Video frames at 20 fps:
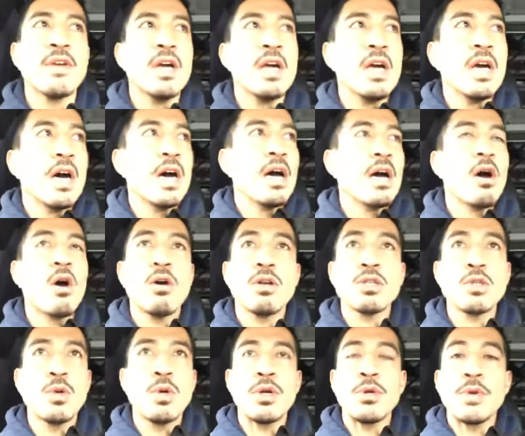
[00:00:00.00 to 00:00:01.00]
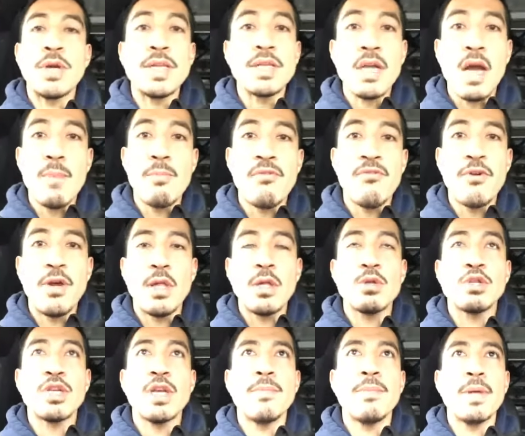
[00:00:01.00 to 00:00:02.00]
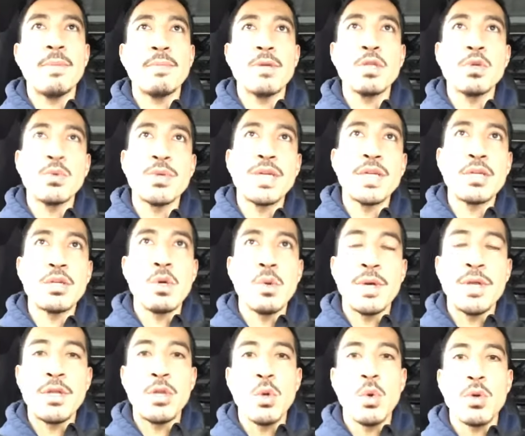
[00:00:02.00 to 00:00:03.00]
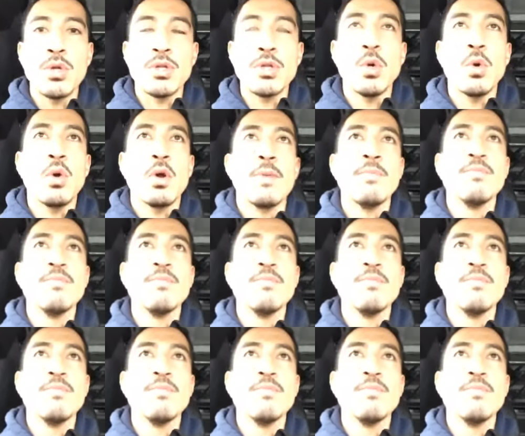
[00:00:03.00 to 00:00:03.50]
Also a great time of fellowship in between going door to door.